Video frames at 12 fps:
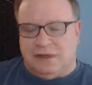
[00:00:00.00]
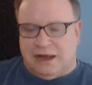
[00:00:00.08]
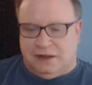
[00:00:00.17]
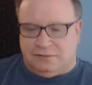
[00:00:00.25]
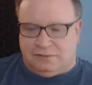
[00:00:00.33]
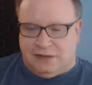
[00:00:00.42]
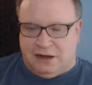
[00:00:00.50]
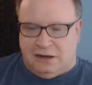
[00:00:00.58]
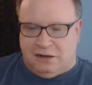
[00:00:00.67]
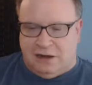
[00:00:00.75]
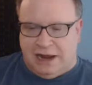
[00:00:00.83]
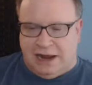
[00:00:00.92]
out
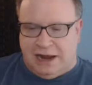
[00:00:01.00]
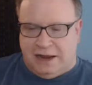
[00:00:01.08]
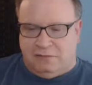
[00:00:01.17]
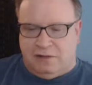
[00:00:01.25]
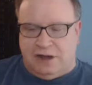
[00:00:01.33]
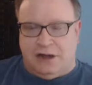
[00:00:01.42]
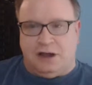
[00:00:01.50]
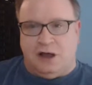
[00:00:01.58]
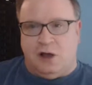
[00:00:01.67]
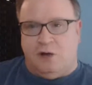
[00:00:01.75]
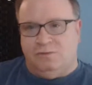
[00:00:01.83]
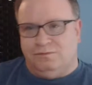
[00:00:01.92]
there and ready to
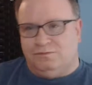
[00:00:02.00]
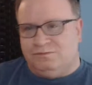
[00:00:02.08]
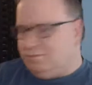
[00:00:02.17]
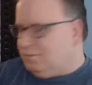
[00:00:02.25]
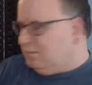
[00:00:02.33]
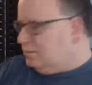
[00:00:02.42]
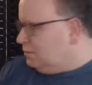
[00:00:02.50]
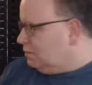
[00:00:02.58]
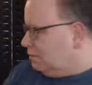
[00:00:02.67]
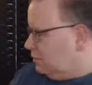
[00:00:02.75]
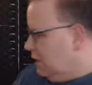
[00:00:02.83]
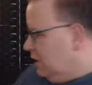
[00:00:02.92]
go
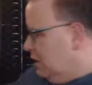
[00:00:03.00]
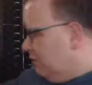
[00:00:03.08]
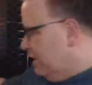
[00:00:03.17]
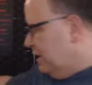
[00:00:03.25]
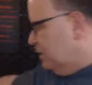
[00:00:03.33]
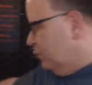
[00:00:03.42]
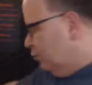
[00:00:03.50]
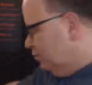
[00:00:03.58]
and available.